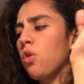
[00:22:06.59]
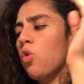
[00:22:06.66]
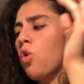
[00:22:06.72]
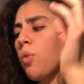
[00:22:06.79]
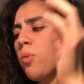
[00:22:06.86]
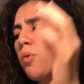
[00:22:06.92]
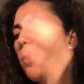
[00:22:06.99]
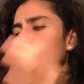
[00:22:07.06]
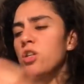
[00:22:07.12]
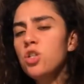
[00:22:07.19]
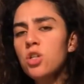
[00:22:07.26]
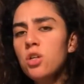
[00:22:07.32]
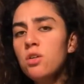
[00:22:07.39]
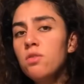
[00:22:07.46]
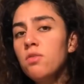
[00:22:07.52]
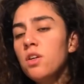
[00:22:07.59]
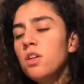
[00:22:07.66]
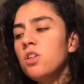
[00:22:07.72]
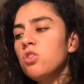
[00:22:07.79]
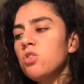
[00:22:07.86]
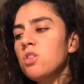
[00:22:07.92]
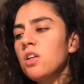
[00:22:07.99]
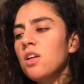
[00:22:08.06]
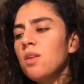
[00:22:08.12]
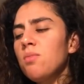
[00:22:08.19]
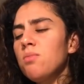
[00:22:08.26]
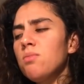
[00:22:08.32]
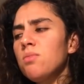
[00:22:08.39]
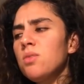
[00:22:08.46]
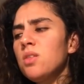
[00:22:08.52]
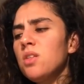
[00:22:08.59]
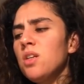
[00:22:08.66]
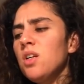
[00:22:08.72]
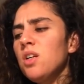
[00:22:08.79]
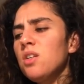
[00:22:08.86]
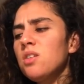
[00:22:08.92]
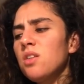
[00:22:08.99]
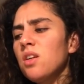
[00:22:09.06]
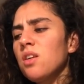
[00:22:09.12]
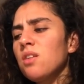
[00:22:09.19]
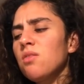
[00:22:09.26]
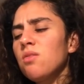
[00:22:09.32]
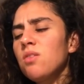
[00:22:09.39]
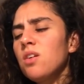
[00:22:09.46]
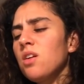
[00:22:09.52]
corporation. Very interesting. And I'm seeing it as like,